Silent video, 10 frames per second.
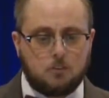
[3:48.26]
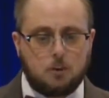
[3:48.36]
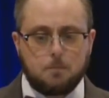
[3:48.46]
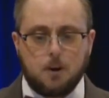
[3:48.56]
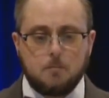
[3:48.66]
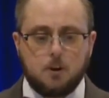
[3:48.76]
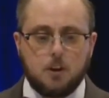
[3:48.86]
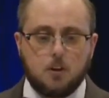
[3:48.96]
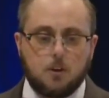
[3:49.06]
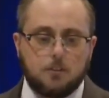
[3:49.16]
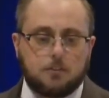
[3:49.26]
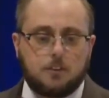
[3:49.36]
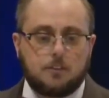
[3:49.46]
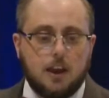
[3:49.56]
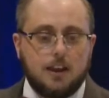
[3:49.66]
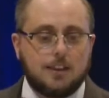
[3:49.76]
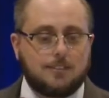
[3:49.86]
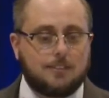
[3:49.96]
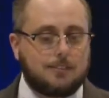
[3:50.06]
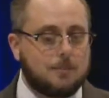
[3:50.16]
2 primary goals: designing a
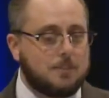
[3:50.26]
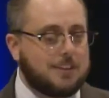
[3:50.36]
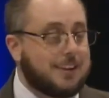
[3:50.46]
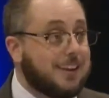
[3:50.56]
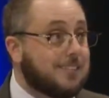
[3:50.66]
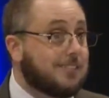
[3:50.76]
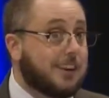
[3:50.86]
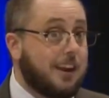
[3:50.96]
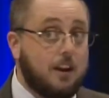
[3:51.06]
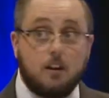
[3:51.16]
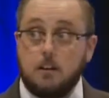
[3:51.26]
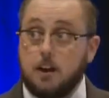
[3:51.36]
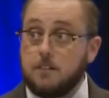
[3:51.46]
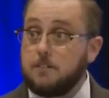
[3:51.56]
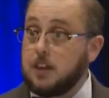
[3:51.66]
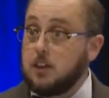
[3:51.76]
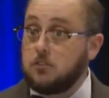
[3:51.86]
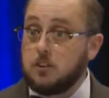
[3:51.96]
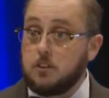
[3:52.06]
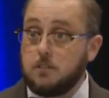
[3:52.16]
system that takes care of
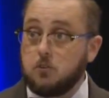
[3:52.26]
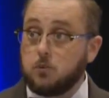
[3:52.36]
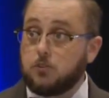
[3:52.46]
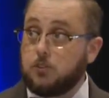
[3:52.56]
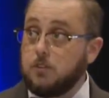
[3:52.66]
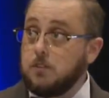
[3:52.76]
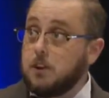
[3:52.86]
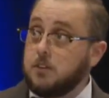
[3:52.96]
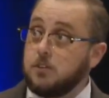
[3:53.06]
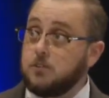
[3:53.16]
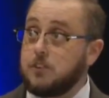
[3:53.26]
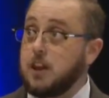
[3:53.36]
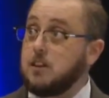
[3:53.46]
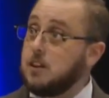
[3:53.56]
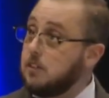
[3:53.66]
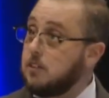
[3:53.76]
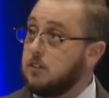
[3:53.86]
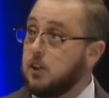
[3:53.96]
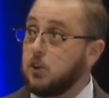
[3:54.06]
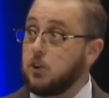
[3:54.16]
each individual student, understanding
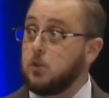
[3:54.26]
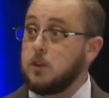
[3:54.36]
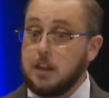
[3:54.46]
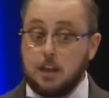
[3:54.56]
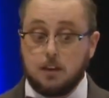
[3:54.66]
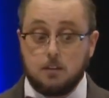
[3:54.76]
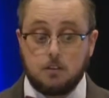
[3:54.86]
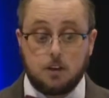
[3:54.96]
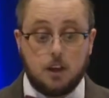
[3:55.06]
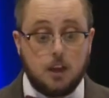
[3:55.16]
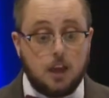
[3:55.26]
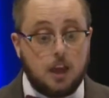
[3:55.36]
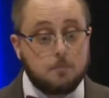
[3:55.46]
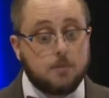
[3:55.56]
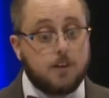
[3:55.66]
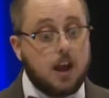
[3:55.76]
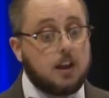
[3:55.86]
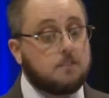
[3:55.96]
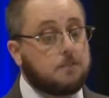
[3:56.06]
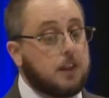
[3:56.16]
that they're unique, and
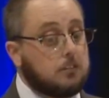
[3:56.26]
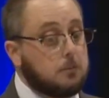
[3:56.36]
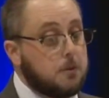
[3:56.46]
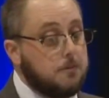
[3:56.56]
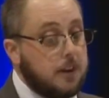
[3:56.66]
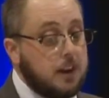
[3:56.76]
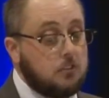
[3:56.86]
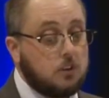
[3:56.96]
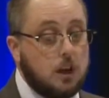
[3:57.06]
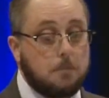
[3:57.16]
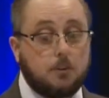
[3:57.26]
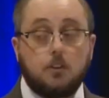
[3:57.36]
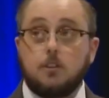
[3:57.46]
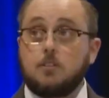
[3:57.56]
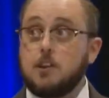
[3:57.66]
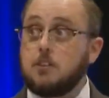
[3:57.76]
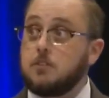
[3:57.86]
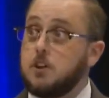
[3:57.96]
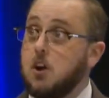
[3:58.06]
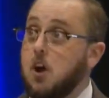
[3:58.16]
providing flexible financial
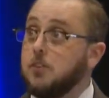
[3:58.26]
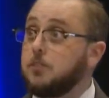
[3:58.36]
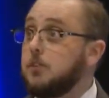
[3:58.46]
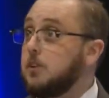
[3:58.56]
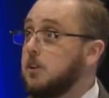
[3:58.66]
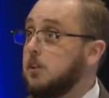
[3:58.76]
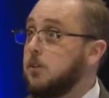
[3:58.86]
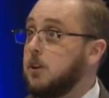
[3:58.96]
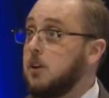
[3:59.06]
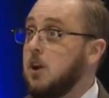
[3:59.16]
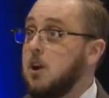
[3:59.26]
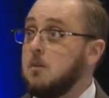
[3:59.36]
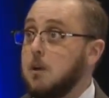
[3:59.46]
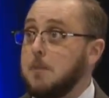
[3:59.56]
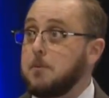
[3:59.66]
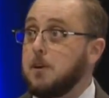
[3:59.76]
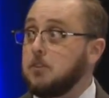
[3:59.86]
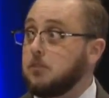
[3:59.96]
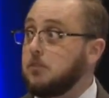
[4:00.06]
opportunities that also included wraparound